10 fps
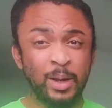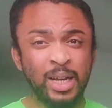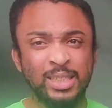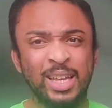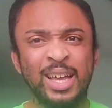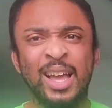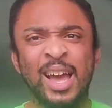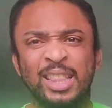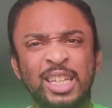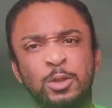because at
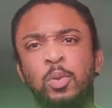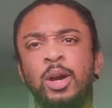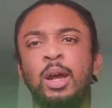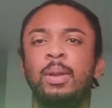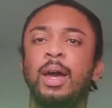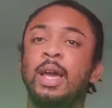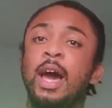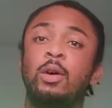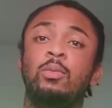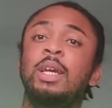this point, I'm like,
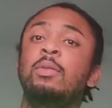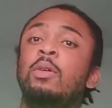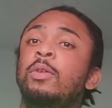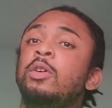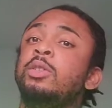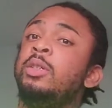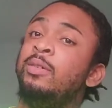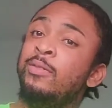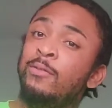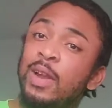I don't need reverse
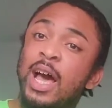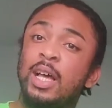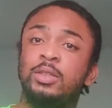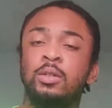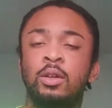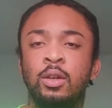flies.